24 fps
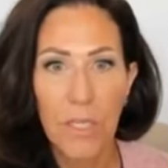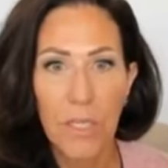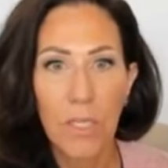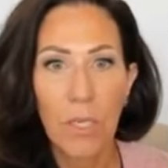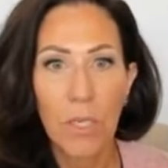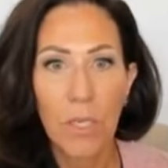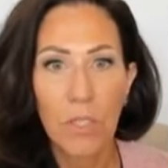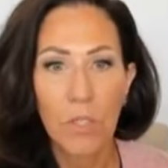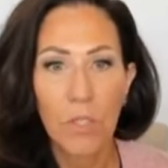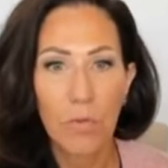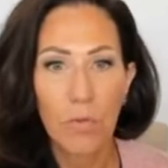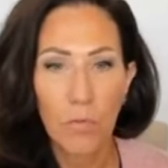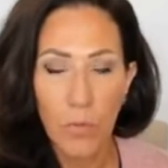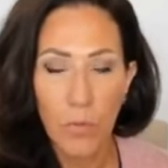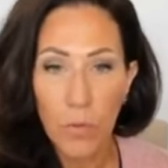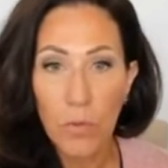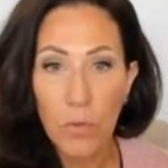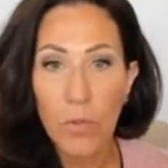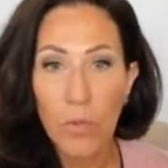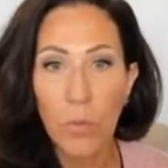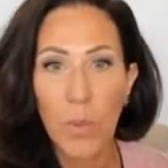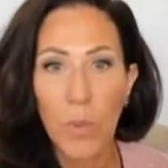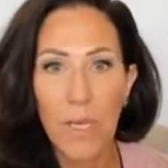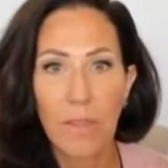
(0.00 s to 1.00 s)
So foods
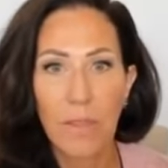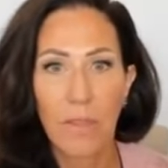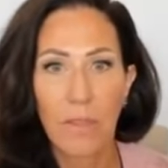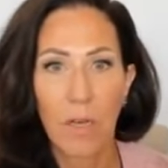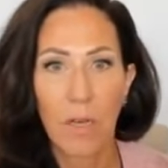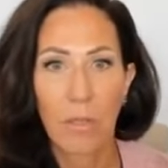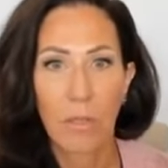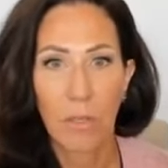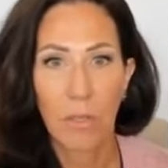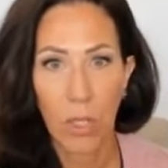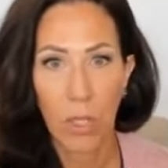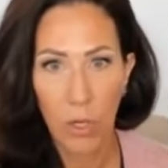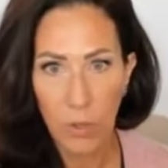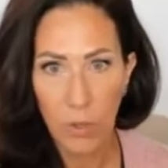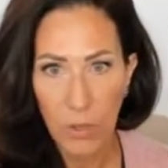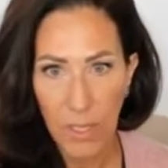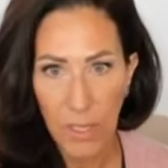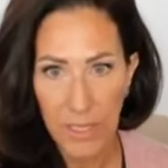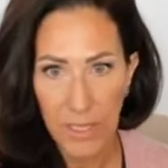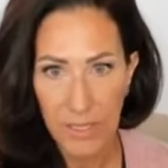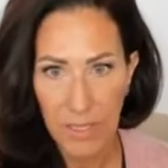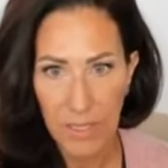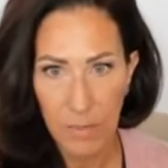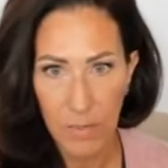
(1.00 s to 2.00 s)
with a low
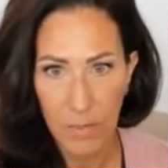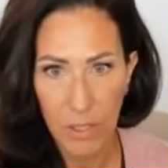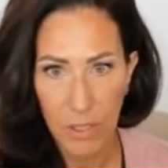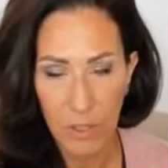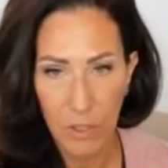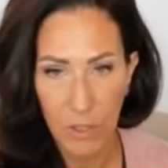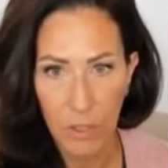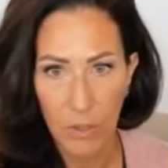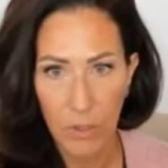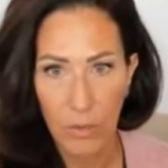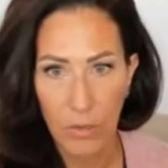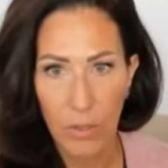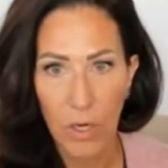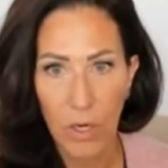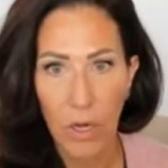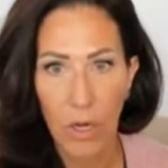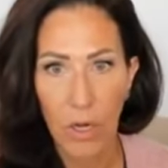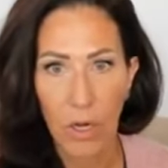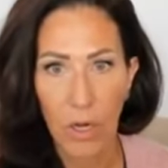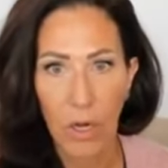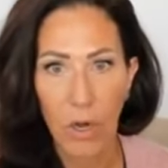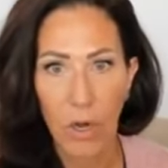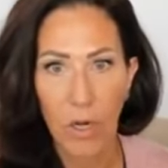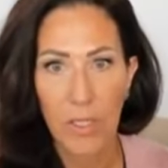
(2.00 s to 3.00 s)
glycemic load
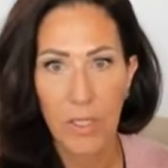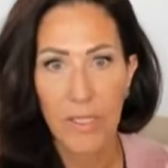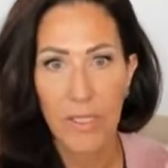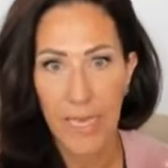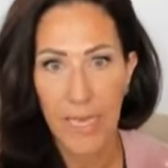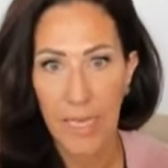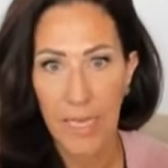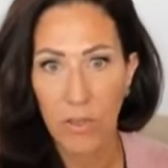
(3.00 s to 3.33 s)
are 10